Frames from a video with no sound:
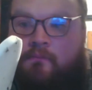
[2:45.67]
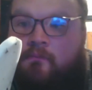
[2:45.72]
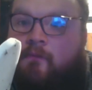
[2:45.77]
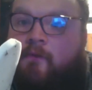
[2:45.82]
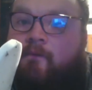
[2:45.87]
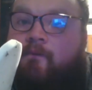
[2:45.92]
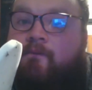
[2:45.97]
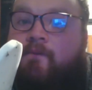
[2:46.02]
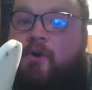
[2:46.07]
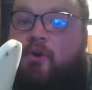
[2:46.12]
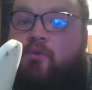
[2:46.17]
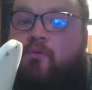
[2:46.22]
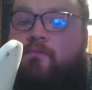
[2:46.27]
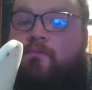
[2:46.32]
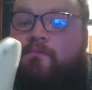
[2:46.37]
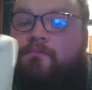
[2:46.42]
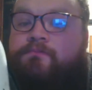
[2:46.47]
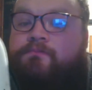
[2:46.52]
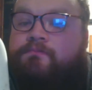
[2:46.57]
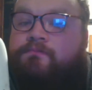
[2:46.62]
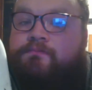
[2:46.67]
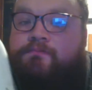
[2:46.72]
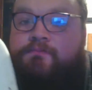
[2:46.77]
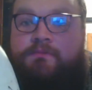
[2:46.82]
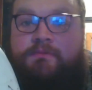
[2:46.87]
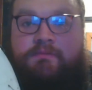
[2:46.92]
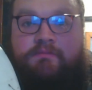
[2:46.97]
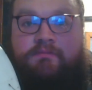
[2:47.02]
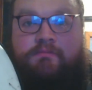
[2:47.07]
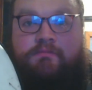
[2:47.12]
foam,
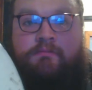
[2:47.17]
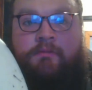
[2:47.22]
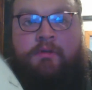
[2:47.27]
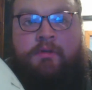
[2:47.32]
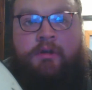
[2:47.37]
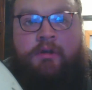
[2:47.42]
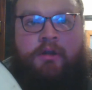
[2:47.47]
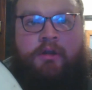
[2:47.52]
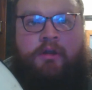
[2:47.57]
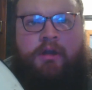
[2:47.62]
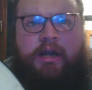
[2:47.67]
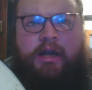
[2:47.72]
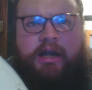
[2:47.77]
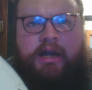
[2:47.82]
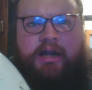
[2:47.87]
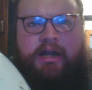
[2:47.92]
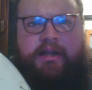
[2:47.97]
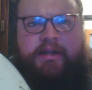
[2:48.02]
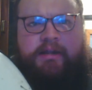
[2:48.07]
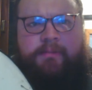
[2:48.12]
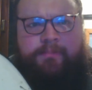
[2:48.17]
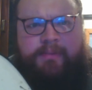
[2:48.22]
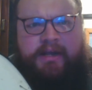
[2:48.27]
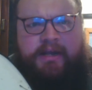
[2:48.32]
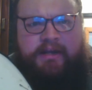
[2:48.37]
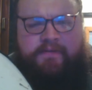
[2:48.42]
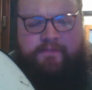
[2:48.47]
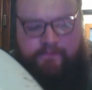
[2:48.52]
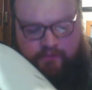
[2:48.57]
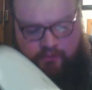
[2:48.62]
high
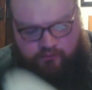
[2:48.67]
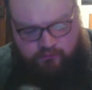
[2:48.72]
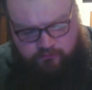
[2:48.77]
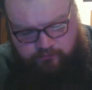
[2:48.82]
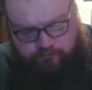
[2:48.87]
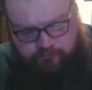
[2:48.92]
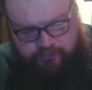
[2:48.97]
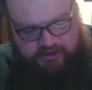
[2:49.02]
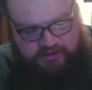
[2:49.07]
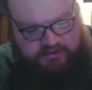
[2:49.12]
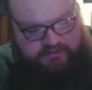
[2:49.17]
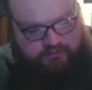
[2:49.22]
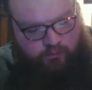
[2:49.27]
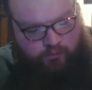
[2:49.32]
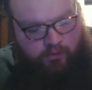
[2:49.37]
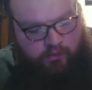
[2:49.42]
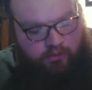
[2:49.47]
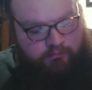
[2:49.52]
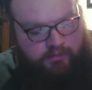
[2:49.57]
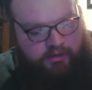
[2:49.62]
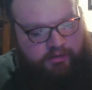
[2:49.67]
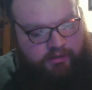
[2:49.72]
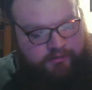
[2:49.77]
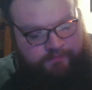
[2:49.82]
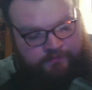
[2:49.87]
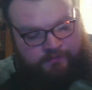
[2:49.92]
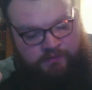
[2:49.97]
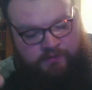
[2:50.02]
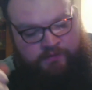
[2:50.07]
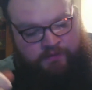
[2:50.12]
impact foam, but it's Walmart,
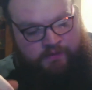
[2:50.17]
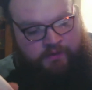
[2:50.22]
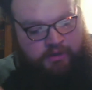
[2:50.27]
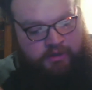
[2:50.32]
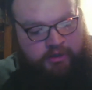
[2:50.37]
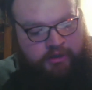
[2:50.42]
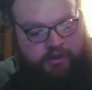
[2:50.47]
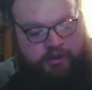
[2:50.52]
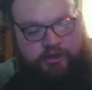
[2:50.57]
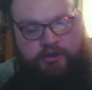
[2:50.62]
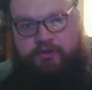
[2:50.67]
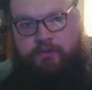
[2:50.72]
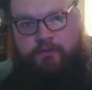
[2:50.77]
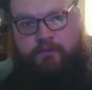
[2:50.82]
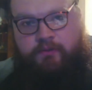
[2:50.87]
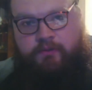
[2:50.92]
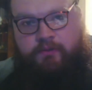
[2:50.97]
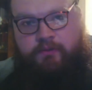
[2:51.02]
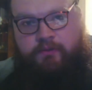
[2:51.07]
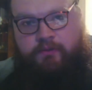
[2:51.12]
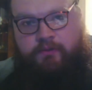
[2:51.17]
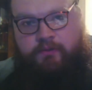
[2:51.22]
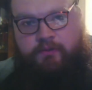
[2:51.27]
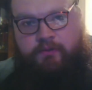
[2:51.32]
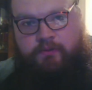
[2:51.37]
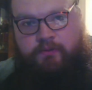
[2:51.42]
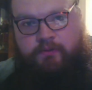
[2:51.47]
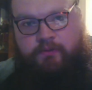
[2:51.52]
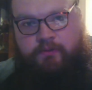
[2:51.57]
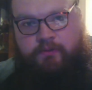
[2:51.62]
so it wasn't
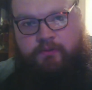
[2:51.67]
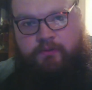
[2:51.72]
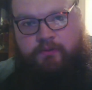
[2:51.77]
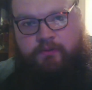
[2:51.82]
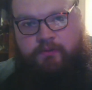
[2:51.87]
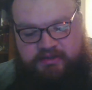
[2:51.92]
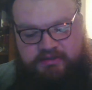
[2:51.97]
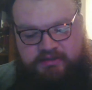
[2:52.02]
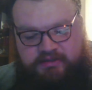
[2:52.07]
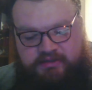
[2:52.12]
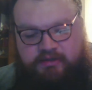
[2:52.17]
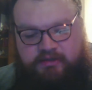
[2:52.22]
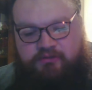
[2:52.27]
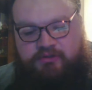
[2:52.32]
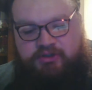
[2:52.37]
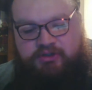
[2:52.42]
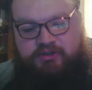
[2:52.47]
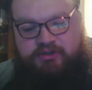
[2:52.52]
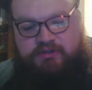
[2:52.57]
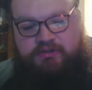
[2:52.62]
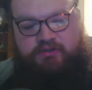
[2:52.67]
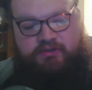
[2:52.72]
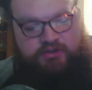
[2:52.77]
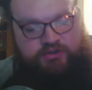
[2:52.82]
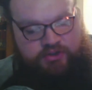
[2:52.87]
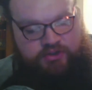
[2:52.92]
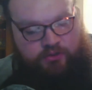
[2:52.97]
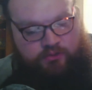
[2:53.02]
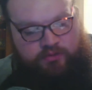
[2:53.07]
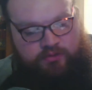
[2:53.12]
actually connected. It was just
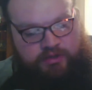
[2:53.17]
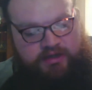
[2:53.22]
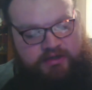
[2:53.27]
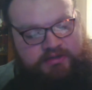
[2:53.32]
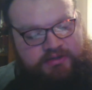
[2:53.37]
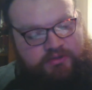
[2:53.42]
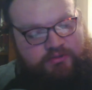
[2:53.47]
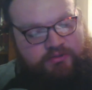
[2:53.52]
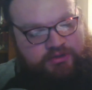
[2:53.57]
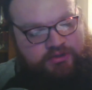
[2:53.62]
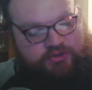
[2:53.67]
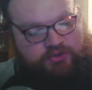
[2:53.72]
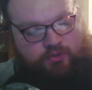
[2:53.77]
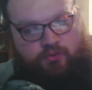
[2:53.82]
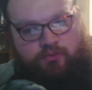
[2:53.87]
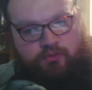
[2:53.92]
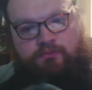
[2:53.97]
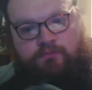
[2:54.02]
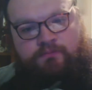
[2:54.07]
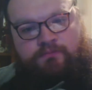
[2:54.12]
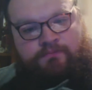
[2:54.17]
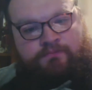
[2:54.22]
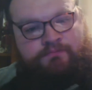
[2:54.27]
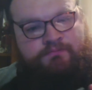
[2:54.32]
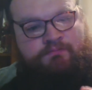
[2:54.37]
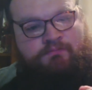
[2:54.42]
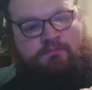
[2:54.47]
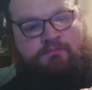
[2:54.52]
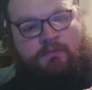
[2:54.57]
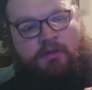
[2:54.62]
sewn into the sole,
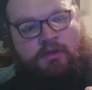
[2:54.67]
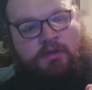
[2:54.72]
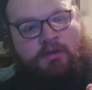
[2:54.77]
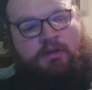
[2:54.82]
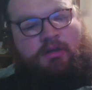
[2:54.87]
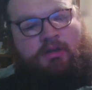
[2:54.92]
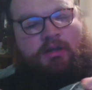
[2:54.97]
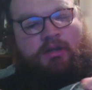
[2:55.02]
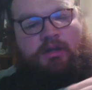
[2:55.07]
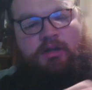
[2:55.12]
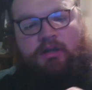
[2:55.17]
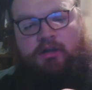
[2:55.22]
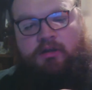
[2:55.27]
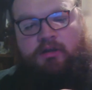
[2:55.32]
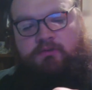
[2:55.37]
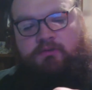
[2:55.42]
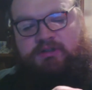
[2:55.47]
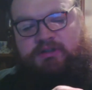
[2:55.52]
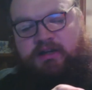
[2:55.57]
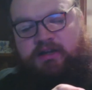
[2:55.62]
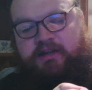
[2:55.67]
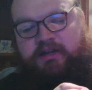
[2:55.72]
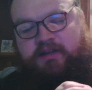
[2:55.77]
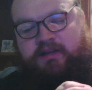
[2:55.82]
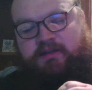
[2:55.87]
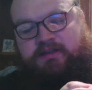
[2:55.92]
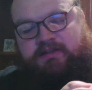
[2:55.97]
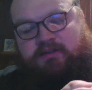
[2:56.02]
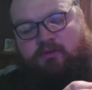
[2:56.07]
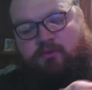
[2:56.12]
and we just gotta get
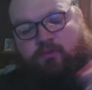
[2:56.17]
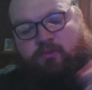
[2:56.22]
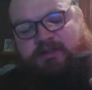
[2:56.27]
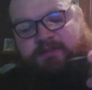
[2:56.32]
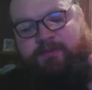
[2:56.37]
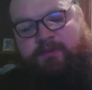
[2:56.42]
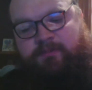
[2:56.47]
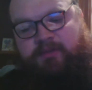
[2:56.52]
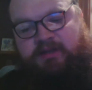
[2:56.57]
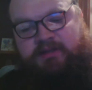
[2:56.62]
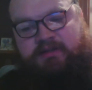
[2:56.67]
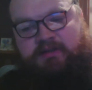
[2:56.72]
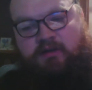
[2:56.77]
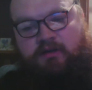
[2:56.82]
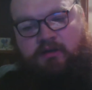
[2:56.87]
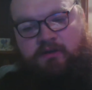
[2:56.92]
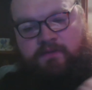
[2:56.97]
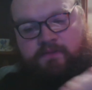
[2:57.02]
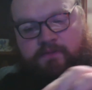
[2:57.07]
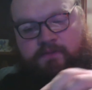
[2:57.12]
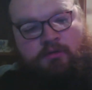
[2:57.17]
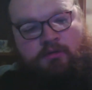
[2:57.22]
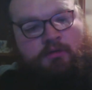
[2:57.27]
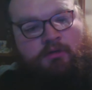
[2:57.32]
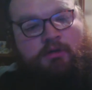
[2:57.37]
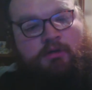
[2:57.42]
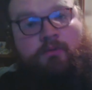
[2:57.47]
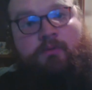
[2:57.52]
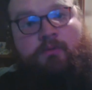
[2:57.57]
these little wispy bits off, and we